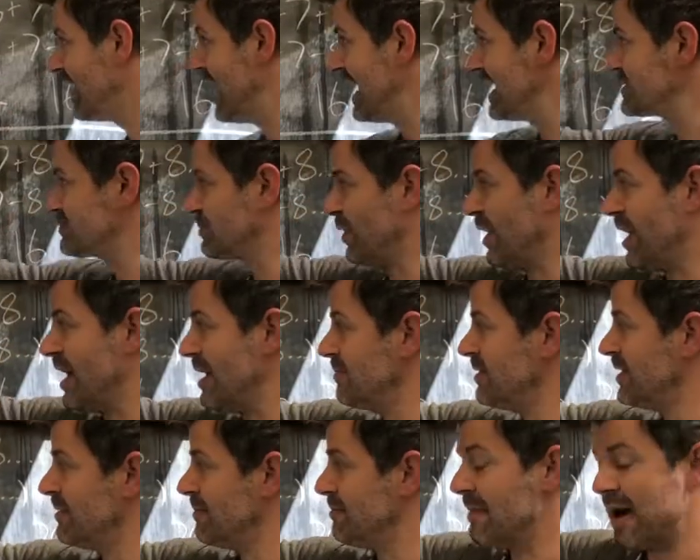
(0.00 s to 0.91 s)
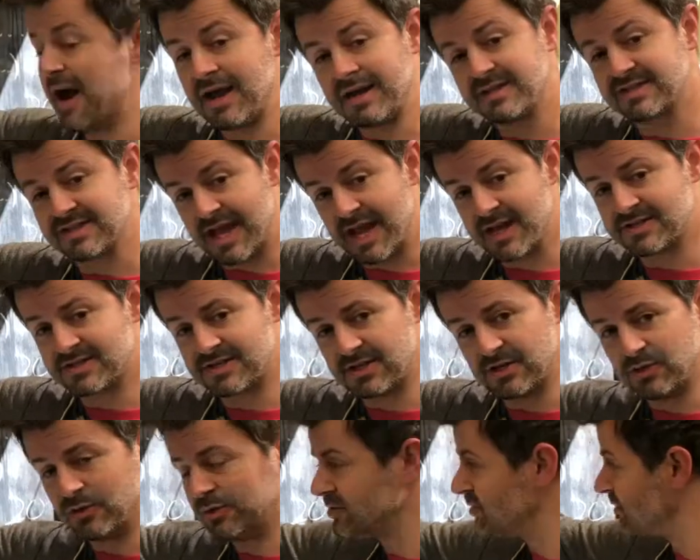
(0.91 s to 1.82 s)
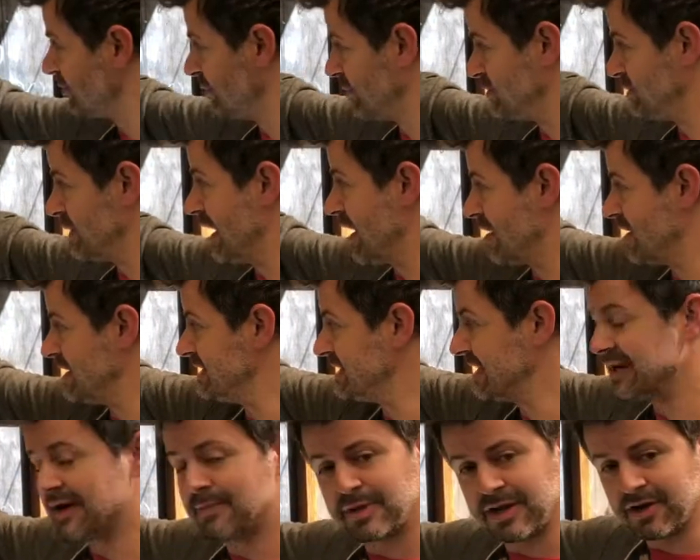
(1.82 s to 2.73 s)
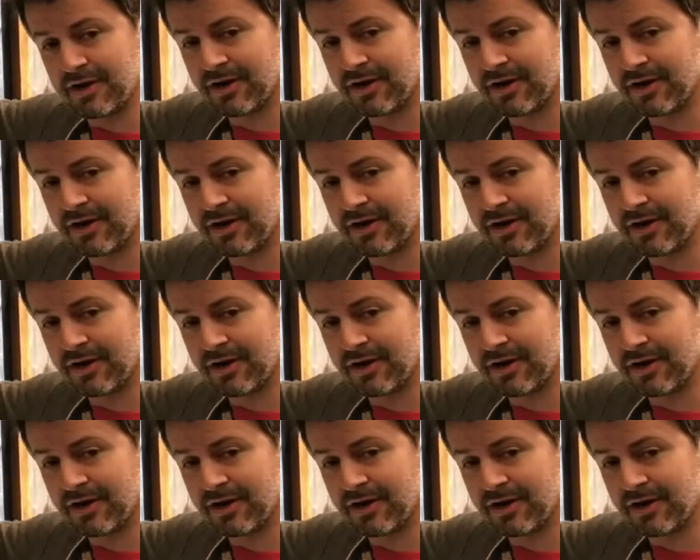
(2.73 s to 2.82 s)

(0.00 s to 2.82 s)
S prime minus S2, which we already did up